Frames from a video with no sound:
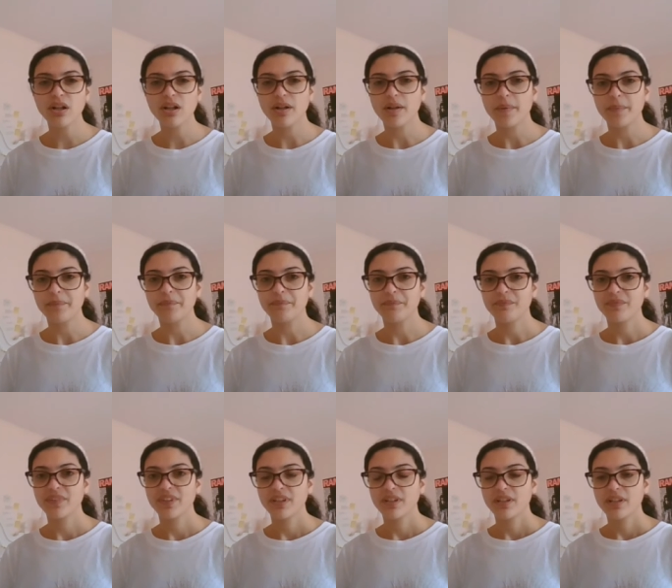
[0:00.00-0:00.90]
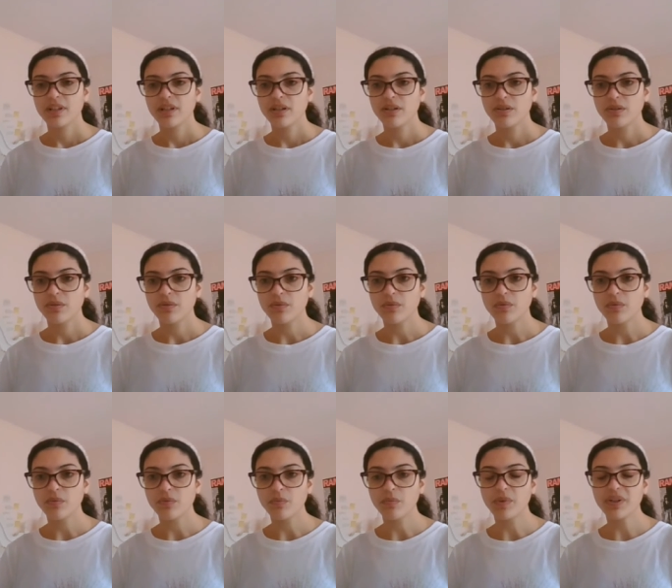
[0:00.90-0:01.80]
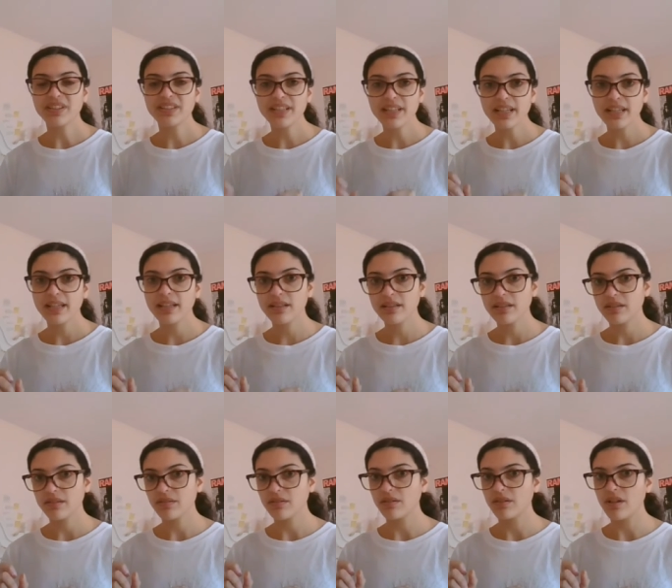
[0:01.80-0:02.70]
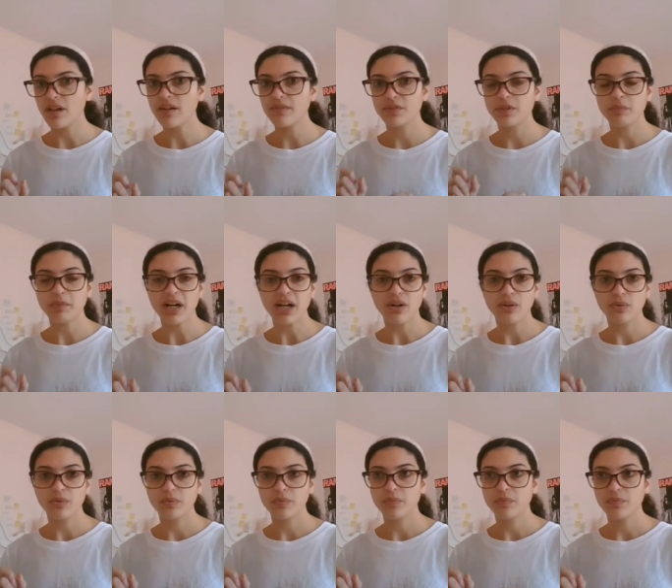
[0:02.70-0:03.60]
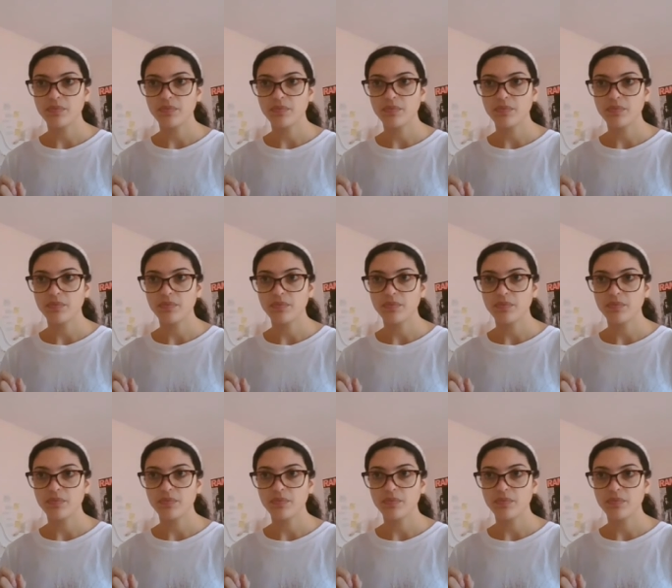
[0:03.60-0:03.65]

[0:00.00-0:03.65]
Um, one thing he loved about